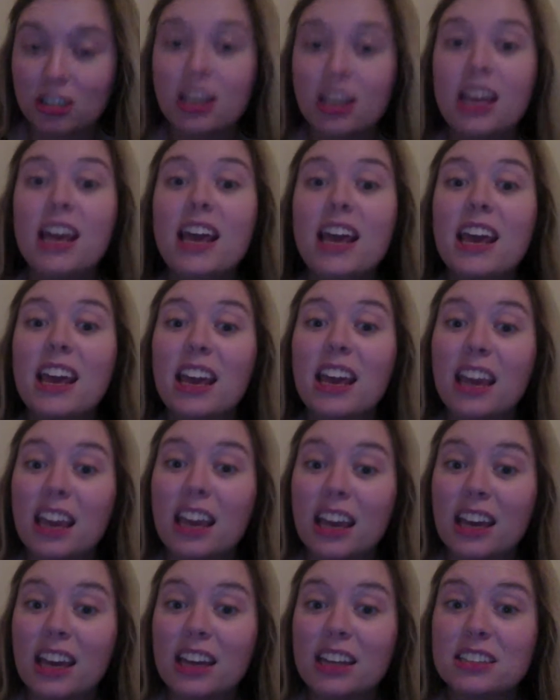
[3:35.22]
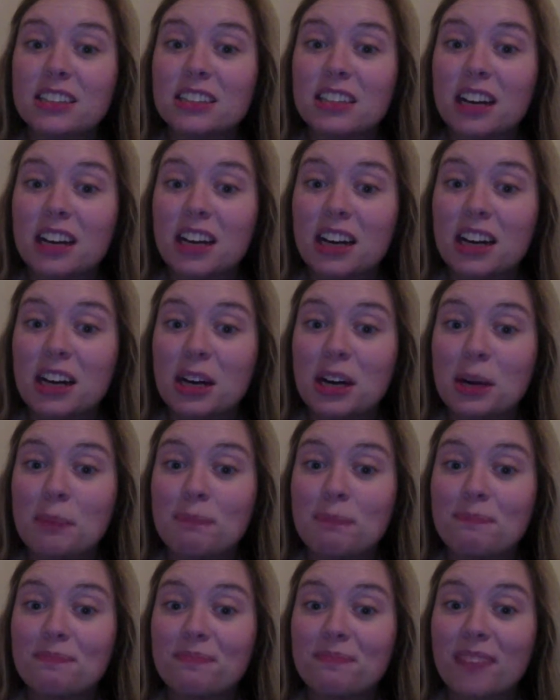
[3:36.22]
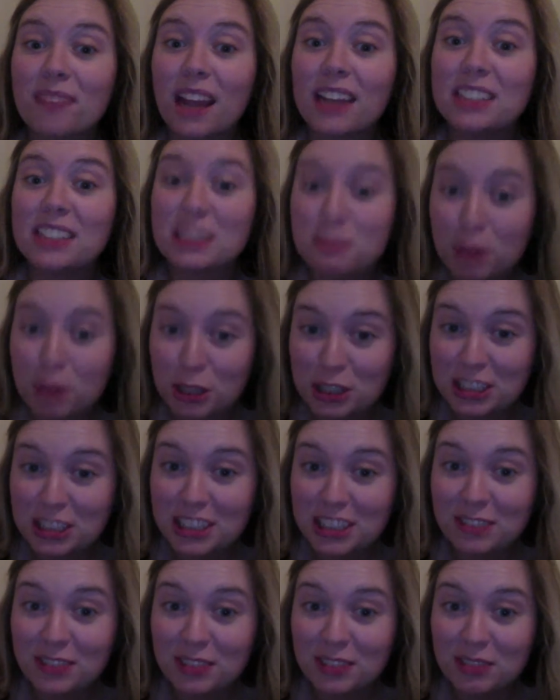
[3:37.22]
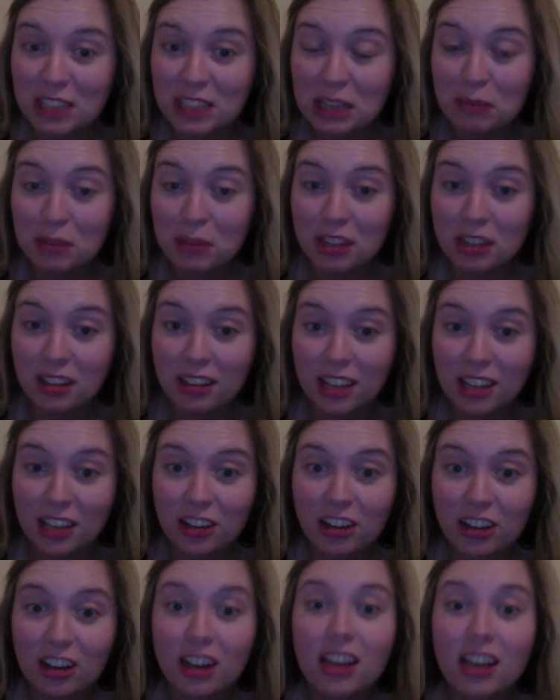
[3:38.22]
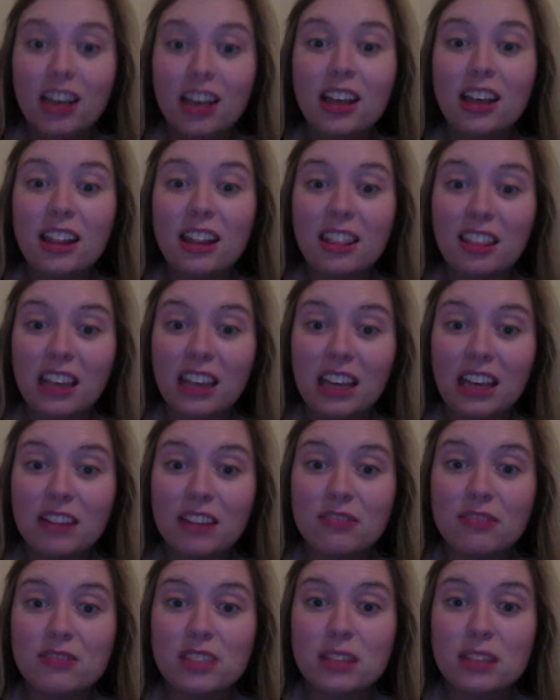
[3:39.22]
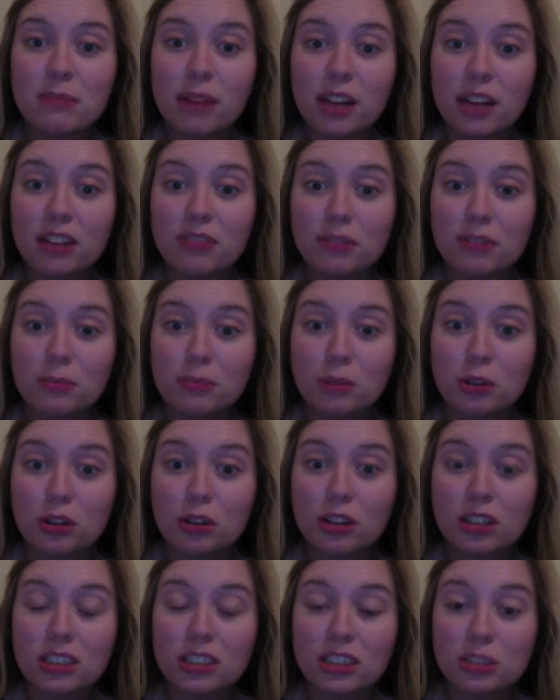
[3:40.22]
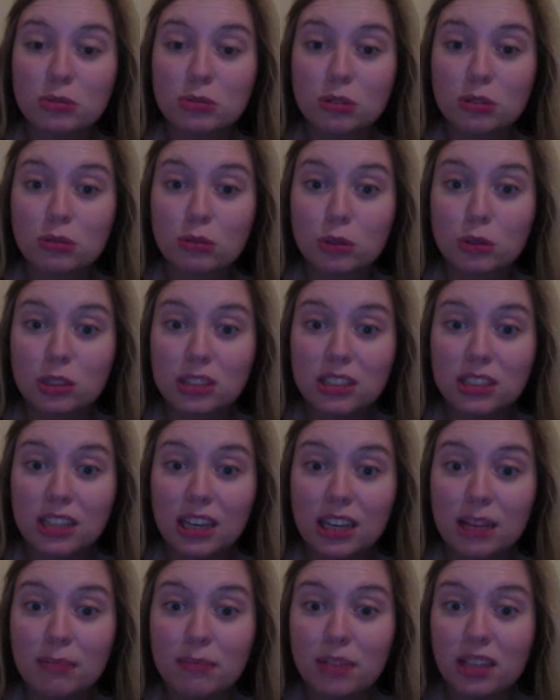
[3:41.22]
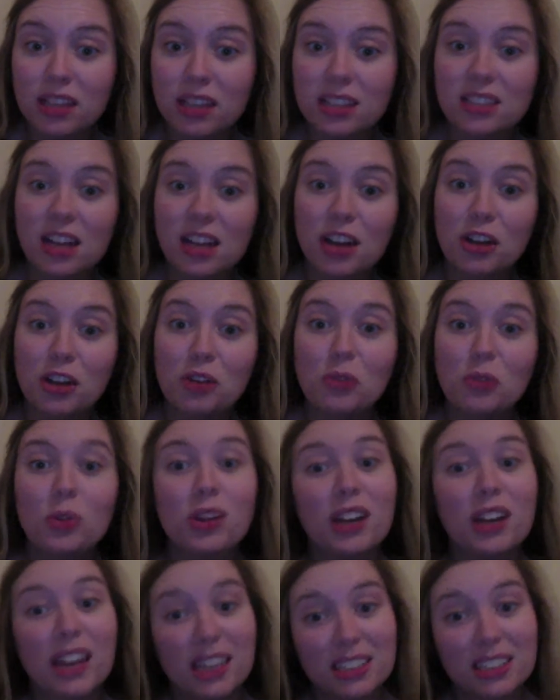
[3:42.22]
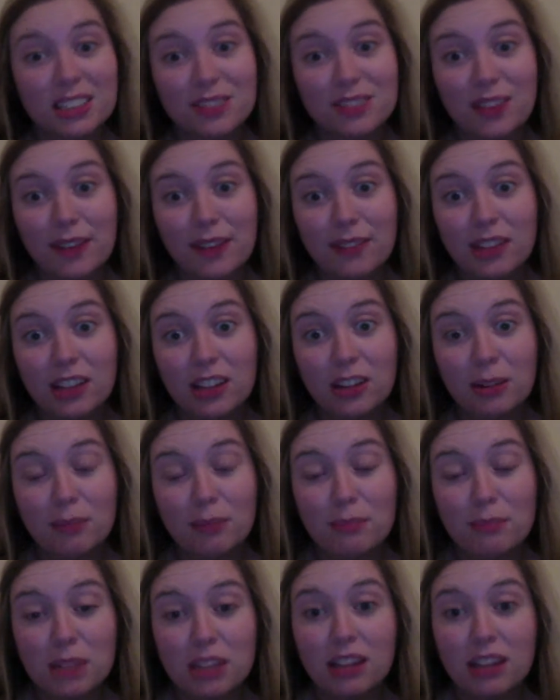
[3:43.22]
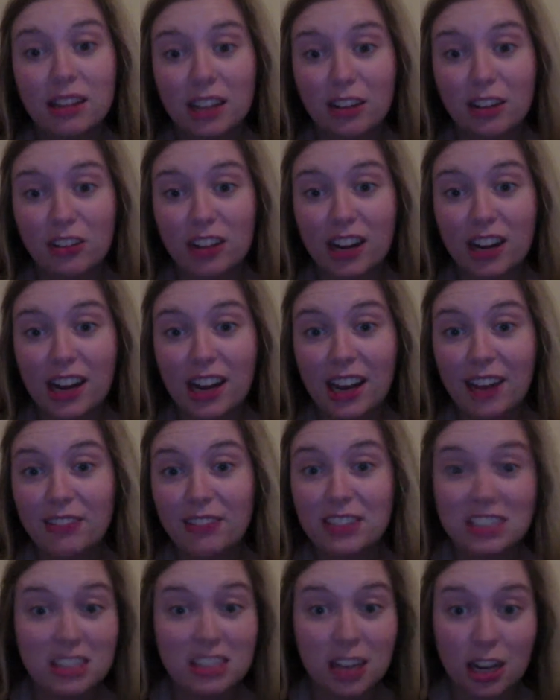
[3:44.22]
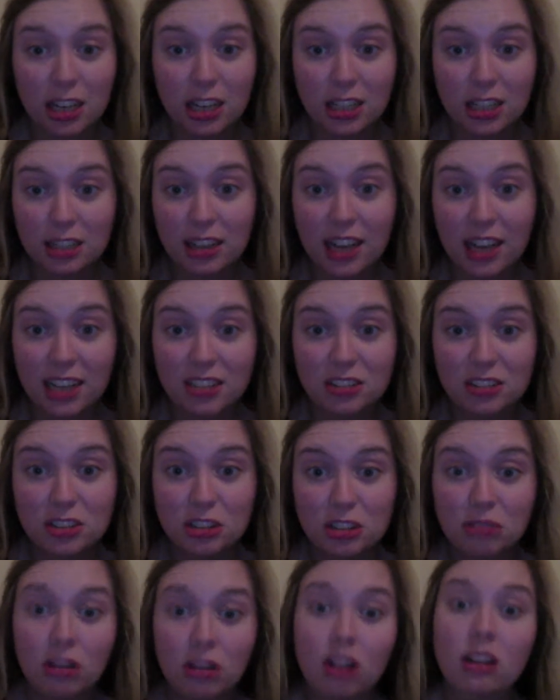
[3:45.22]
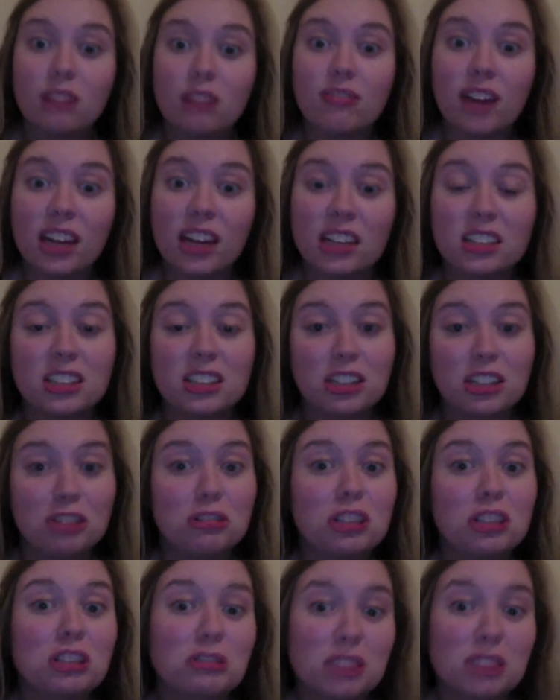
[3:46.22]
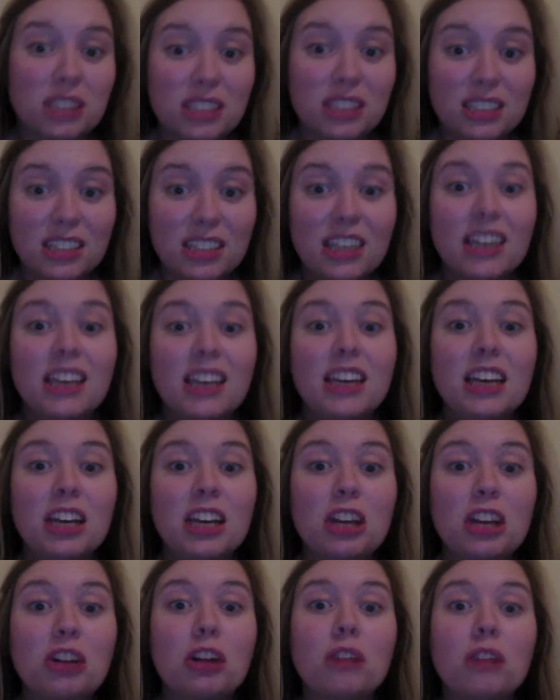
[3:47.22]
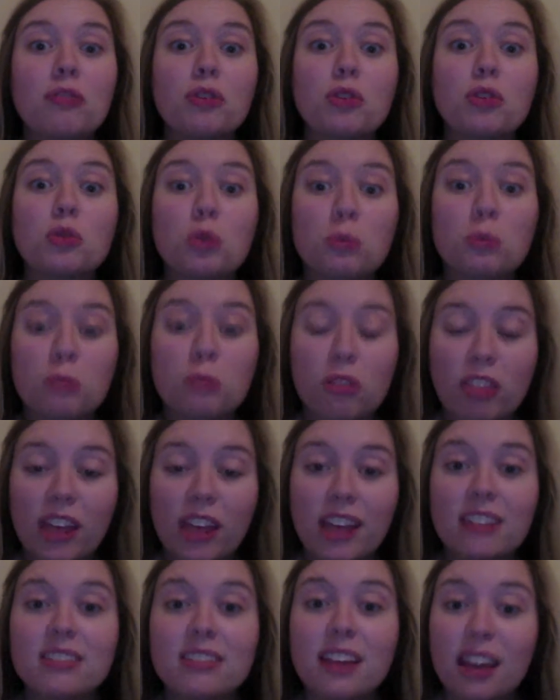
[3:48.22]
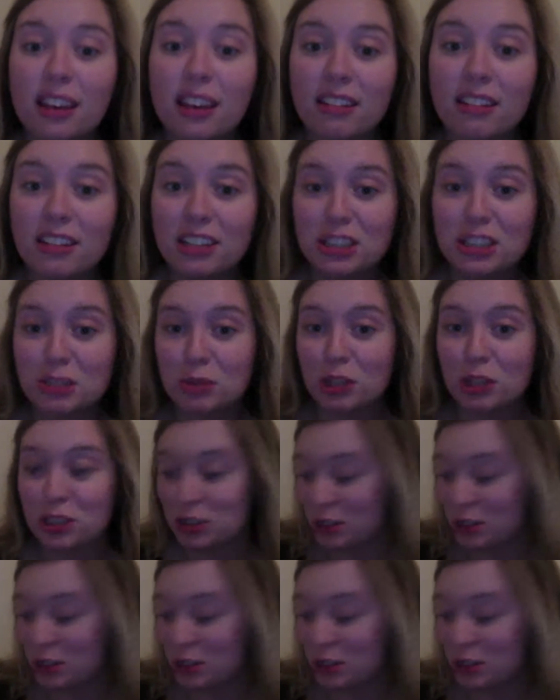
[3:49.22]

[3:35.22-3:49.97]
And I did purchase a 15 milliliter Thieves in my November Essential Rewards kit because I knew the next 5 milliliter that I have is not going to last too long if I continue to use it, for normal things and the dishwasher.